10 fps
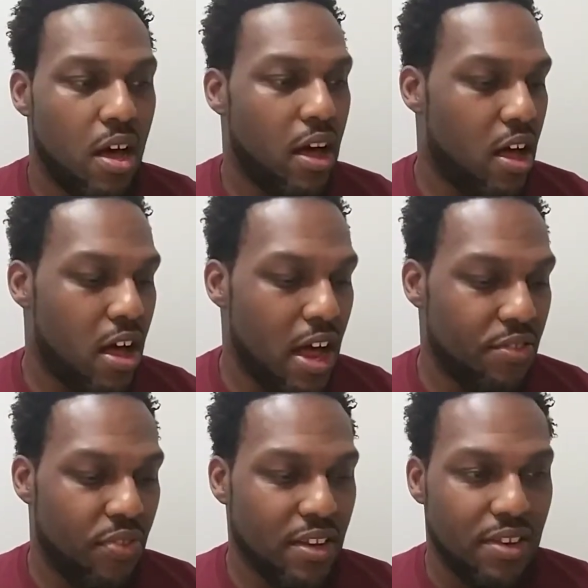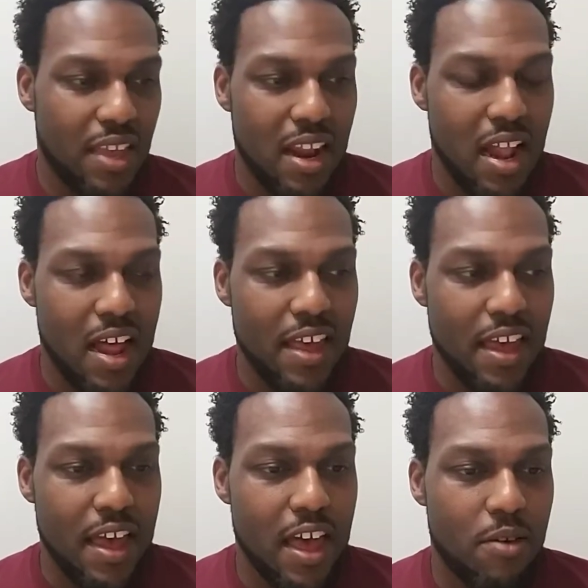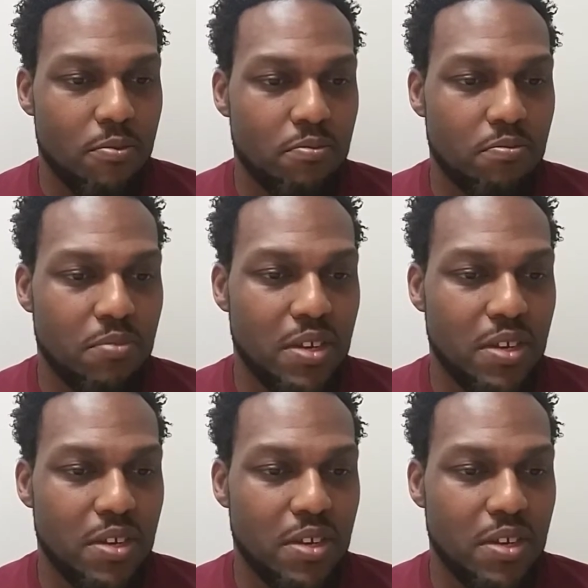I think that I am